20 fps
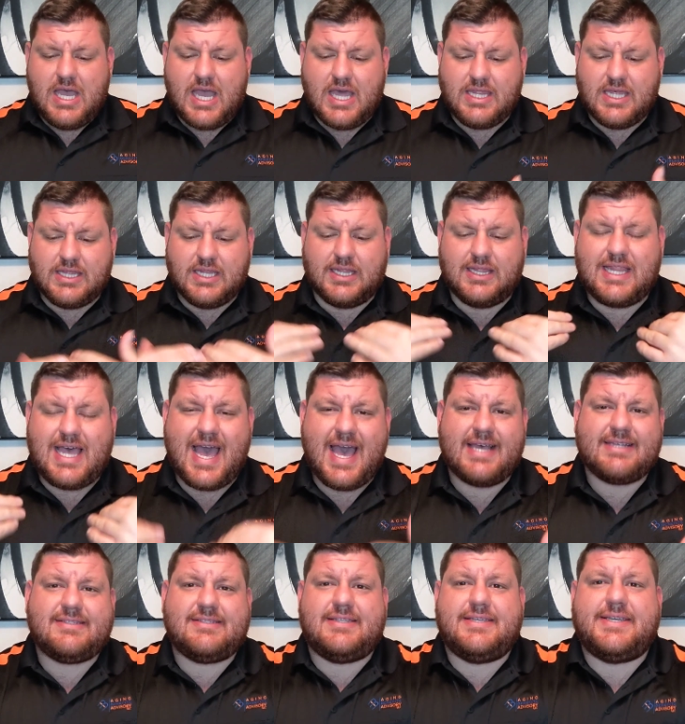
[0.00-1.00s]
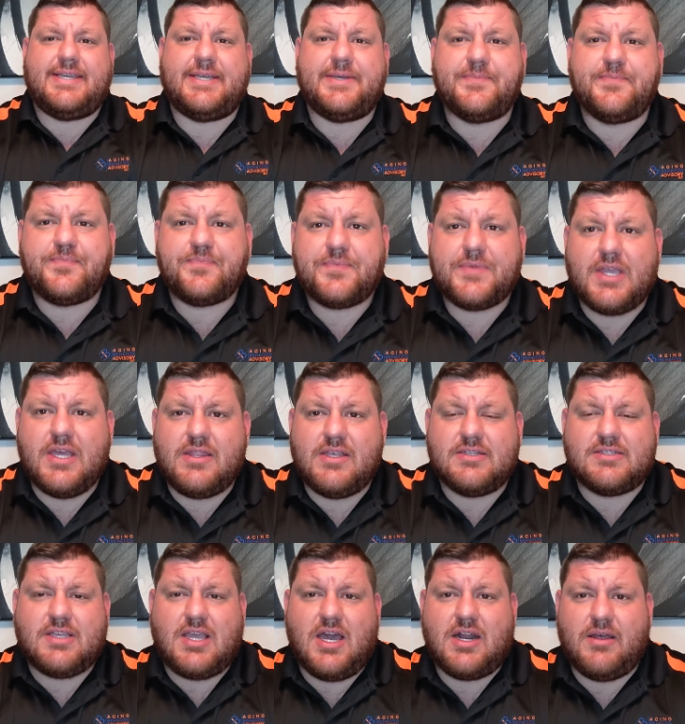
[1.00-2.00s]
And then the last thing, and
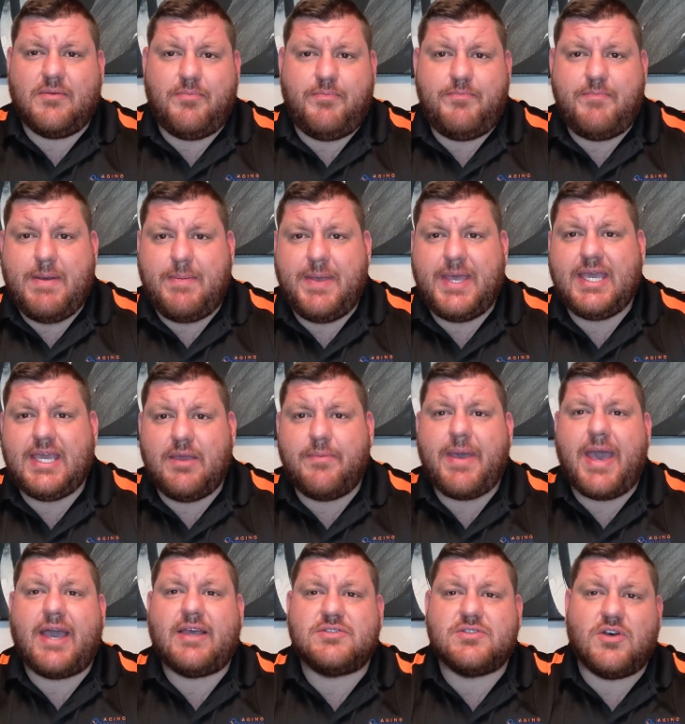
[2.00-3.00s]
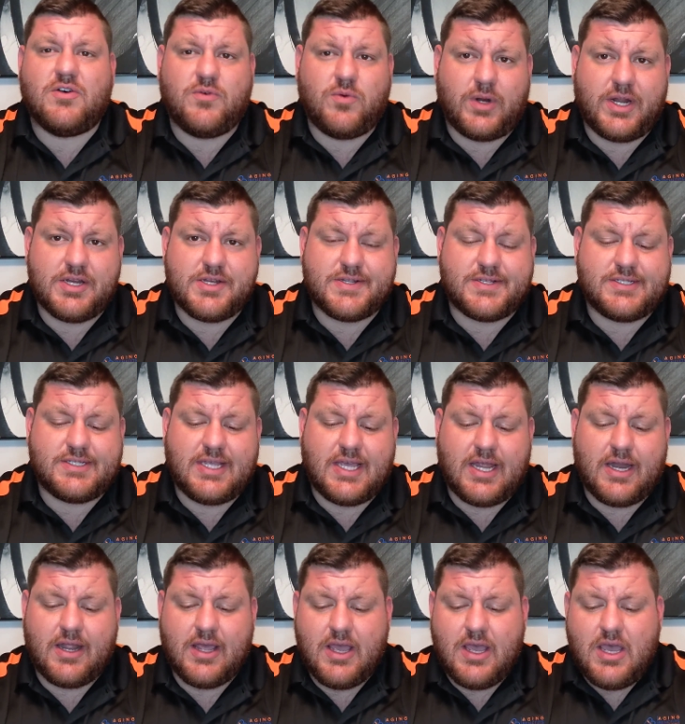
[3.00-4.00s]
this kind of piggybacks off what I just
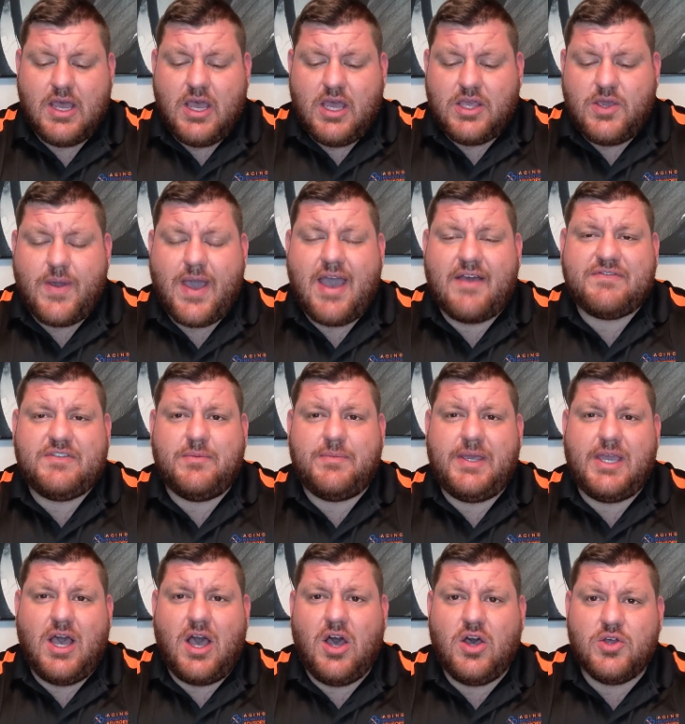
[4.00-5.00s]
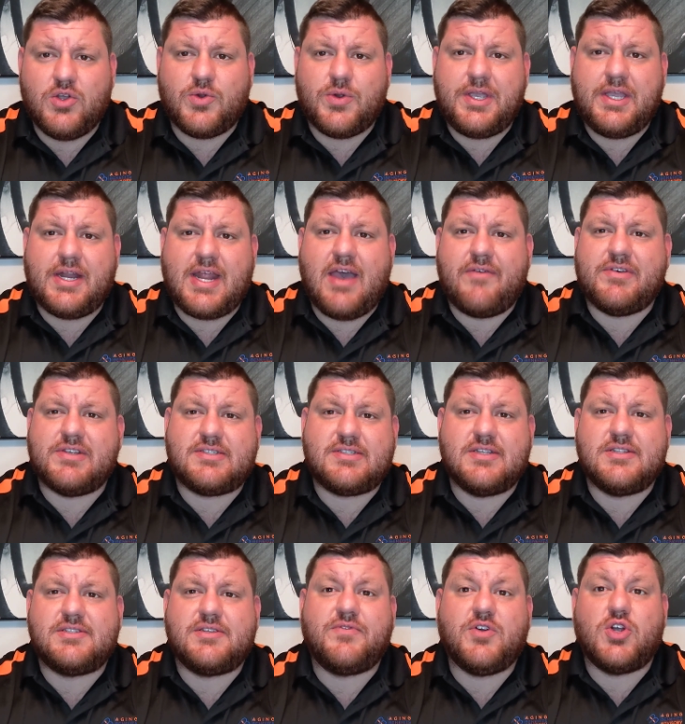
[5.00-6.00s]
said, you have to be hungry and have a
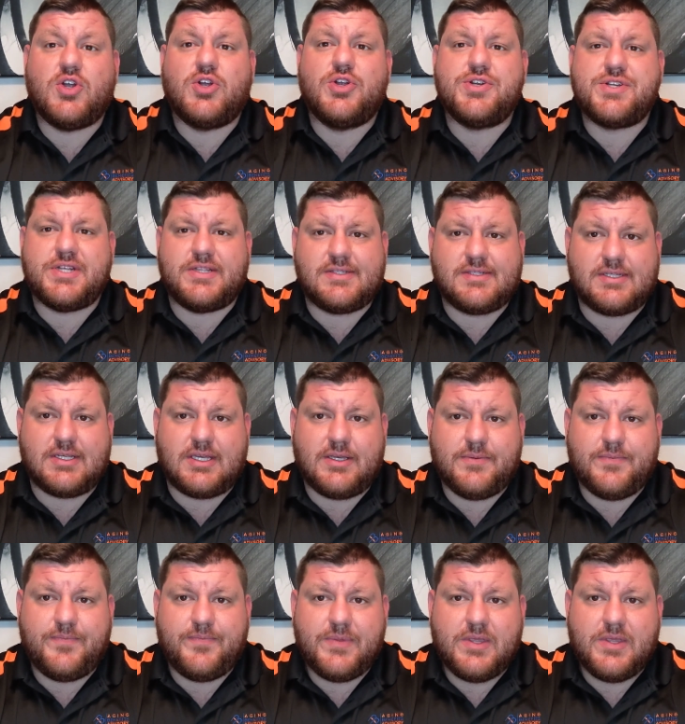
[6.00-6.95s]
sense of urgency.